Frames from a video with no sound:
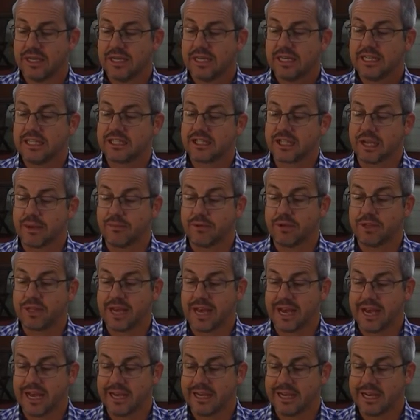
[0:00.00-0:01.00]
He slept with
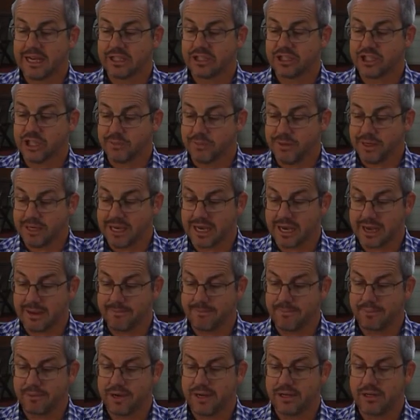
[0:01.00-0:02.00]
Hagar, she
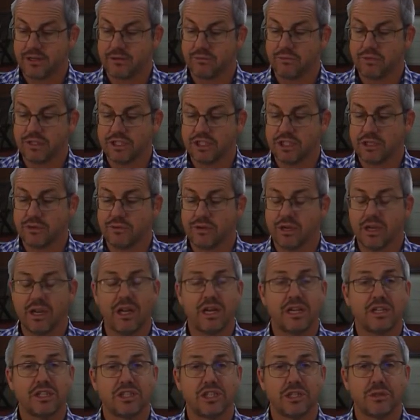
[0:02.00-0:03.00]
became pregnant. When she
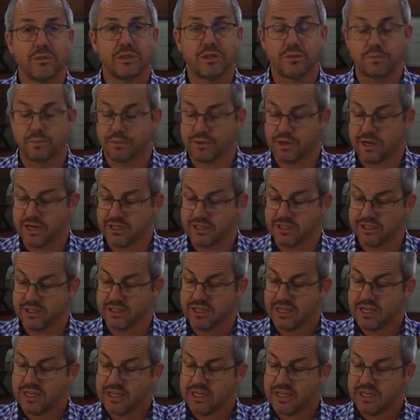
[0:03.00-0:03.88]
realized she was pregnant,